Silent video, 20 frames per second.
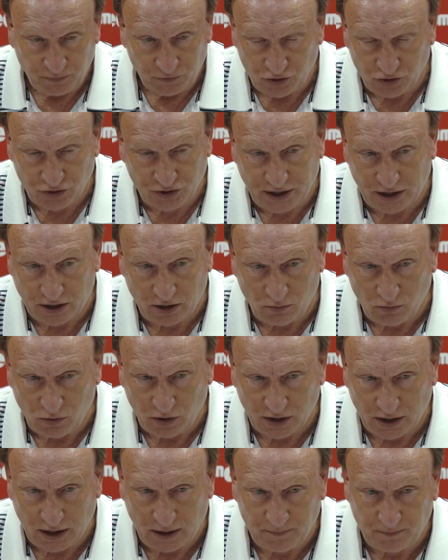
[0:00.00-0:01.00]
just get on
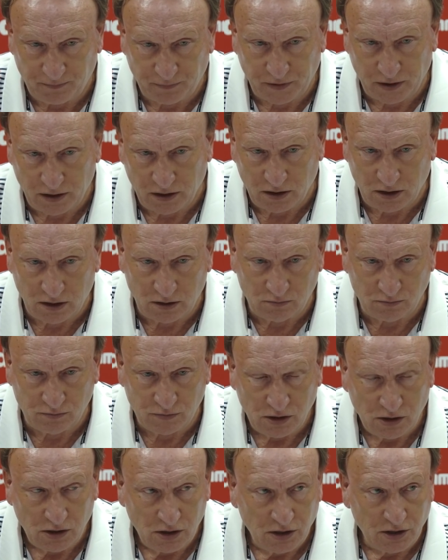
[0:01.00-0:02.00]
with it. Um,
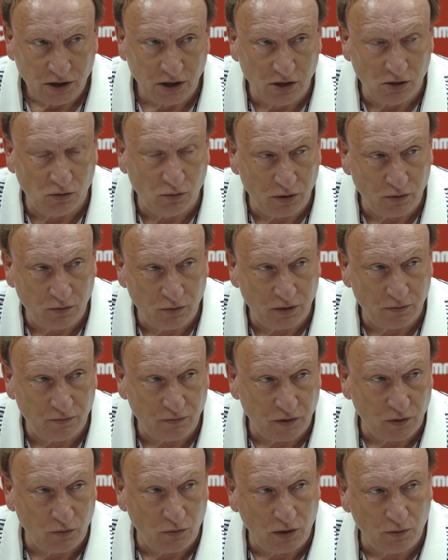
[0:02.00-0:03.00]
you know, we, we
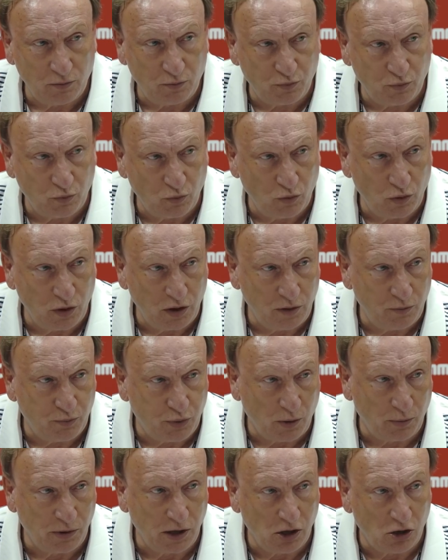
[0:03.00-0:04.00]
we we
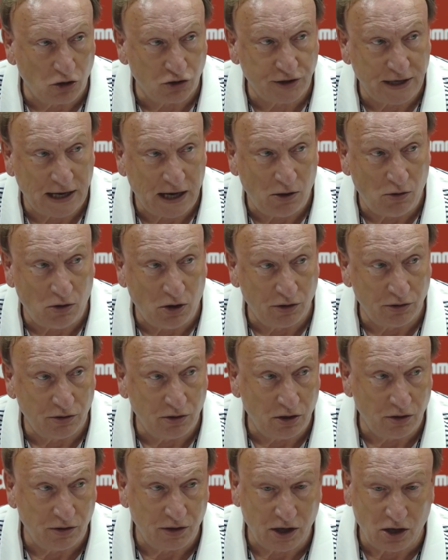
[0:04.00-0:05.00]
probably lost out on
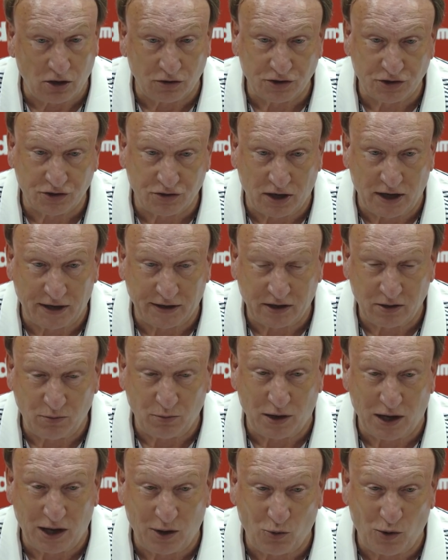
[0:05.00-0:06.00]
on the odd striker
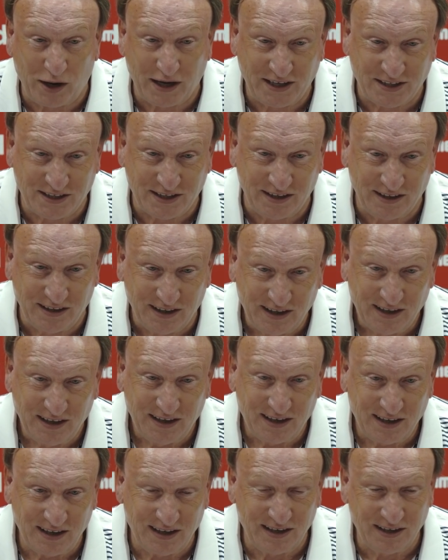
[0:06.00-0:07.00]
by waiting
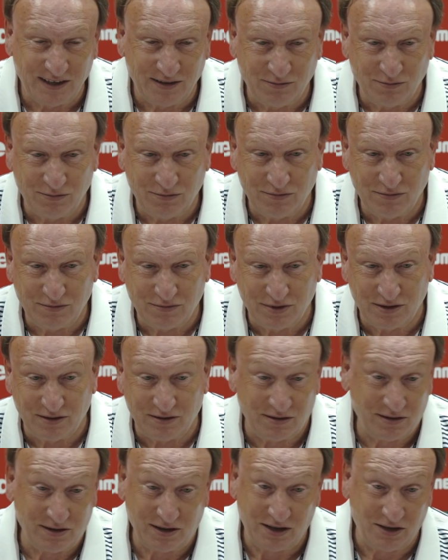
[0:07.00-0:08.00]
um,
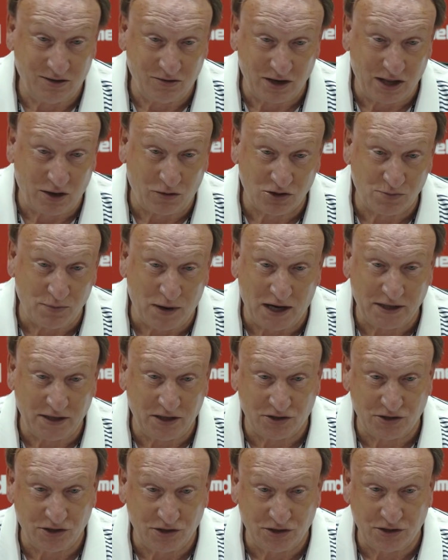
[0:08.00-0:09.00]
but you know that was my
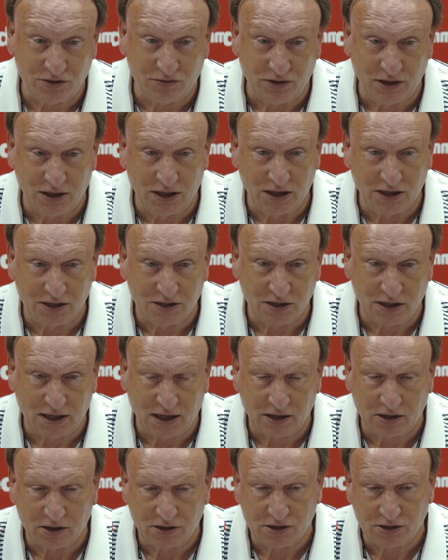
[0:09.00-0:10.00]
decision really to
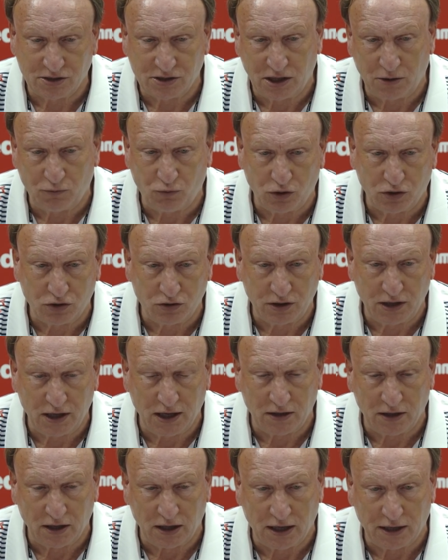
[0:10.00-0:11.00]
hang to see if we could
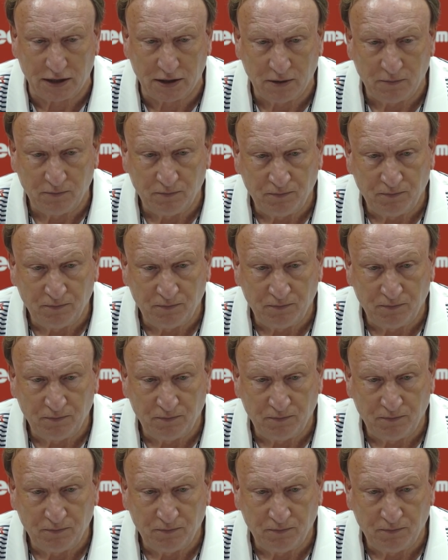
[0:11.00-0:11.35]
get the lad.